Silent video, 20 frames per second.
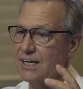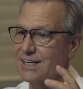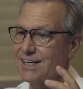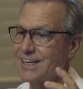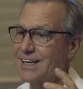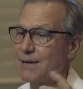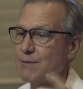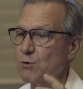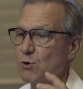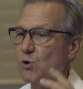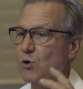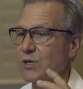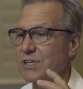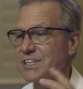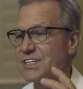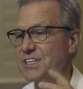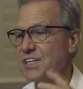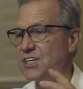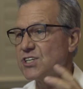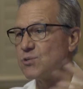chemical
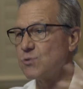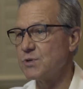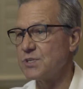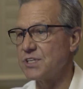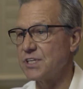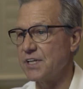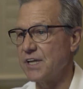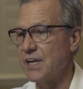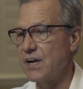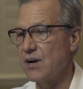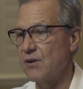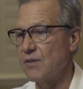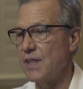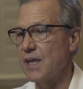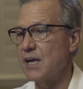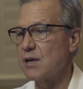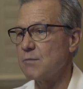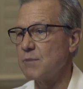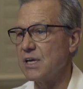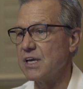constituents in the air, and
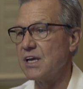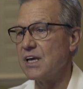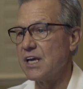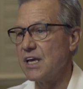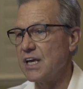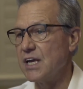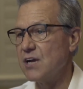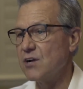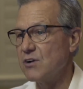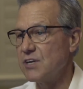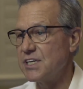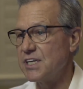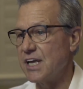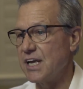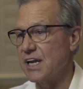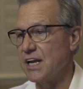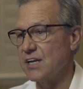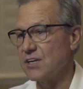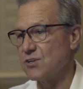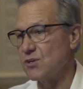they can be
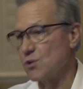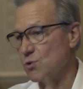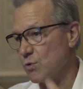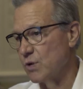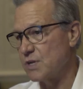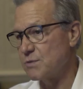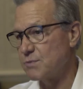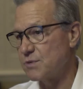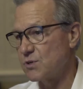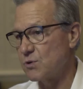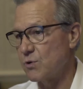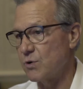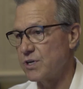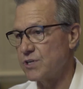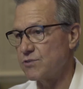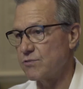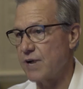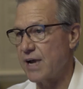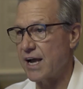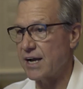irritating to the respiratory
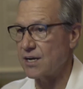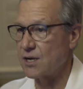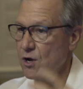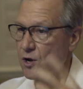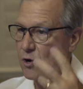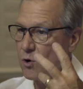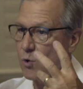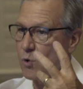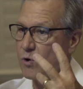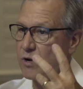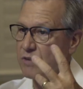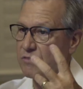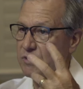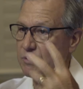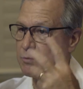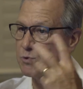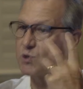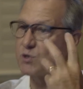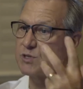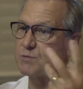tract or even
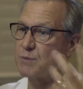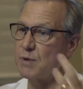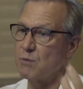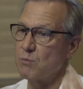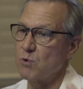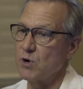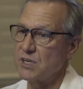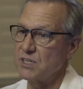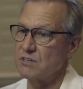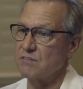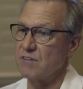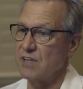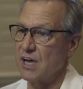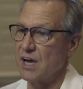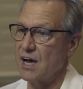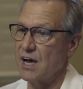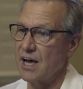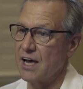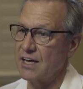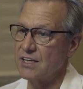the mucous membranes of the
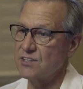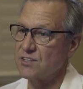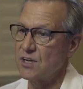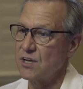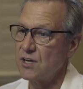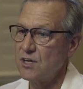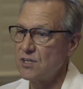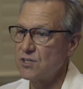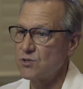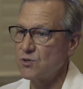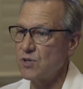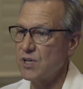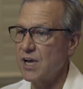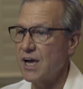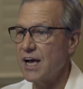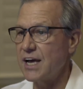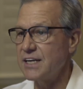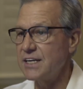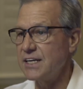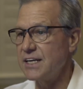eyes. So the
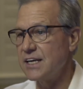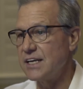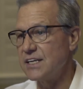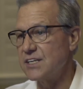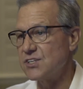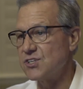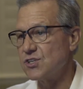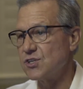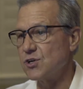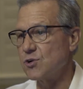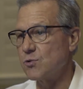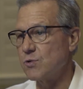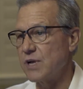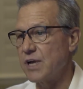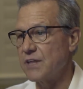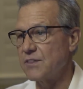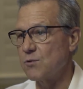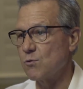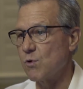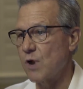idea is to
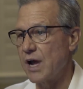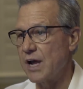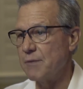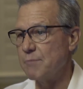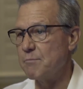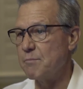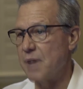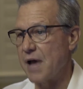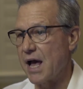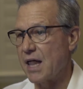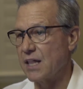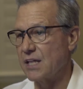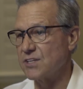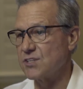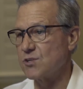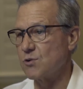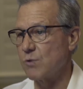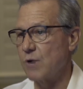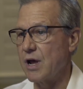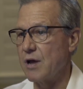create the right balance,
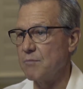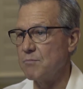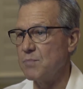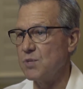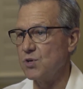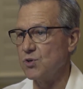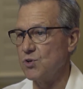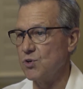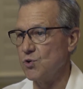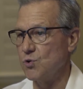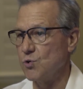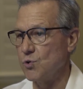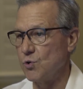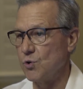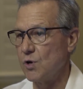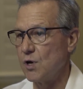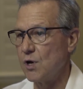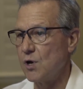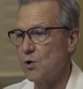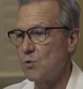the right milieu,
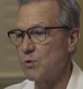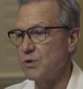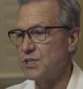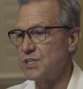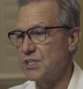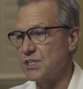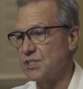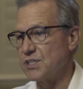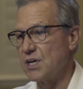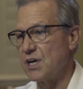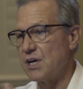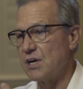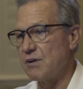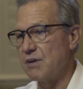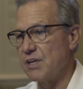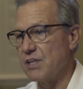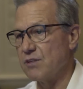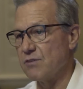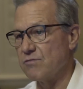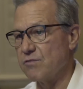which is
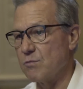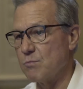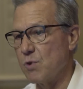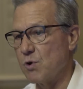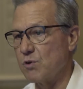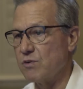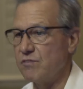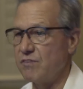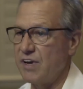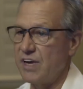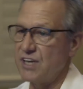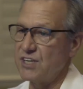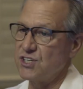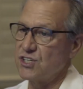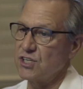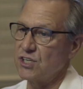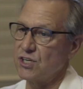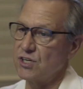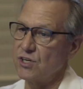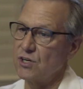either for
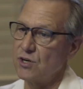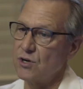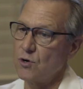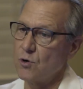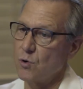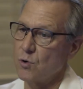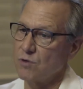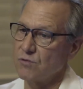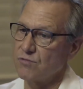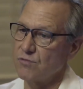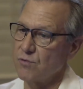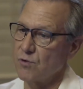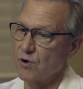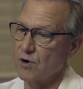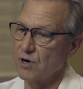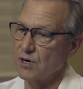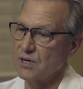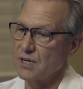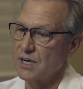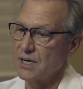motivation or
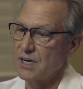for